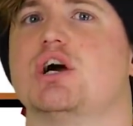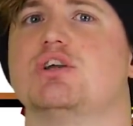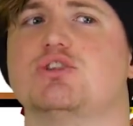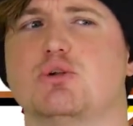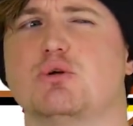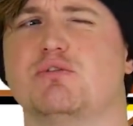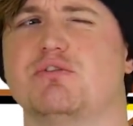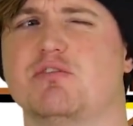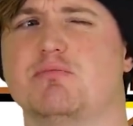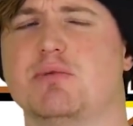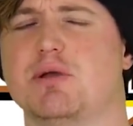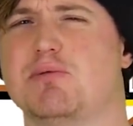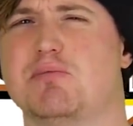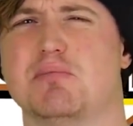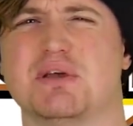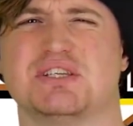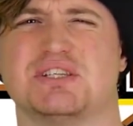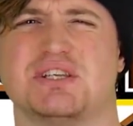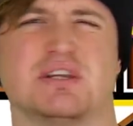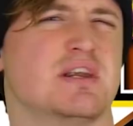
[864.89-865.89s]
I don't know if I've maybe
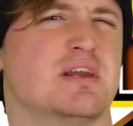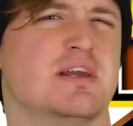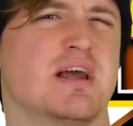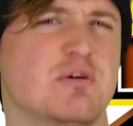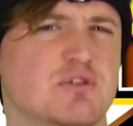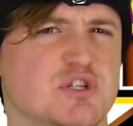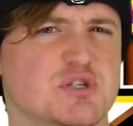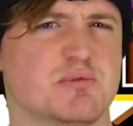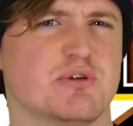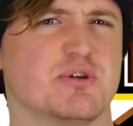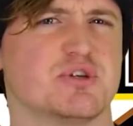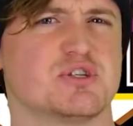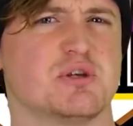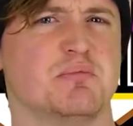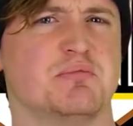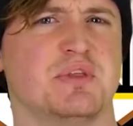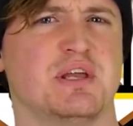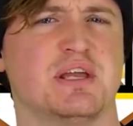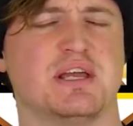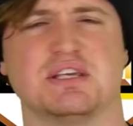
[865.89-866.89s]
missed an announcement or
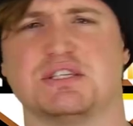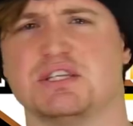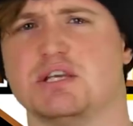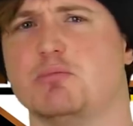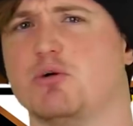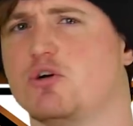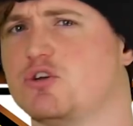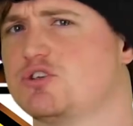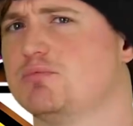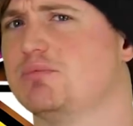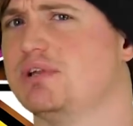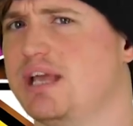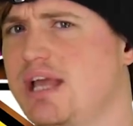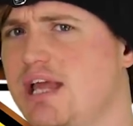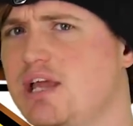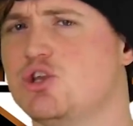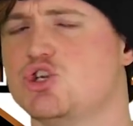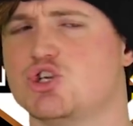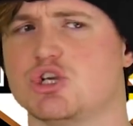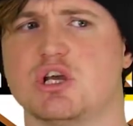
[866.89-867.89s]
something. Is he possibly
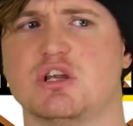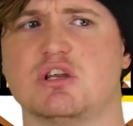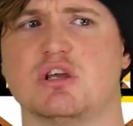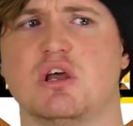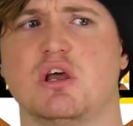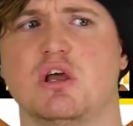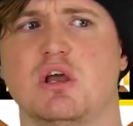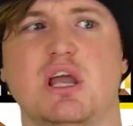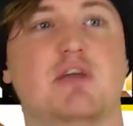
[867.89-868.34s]
injured?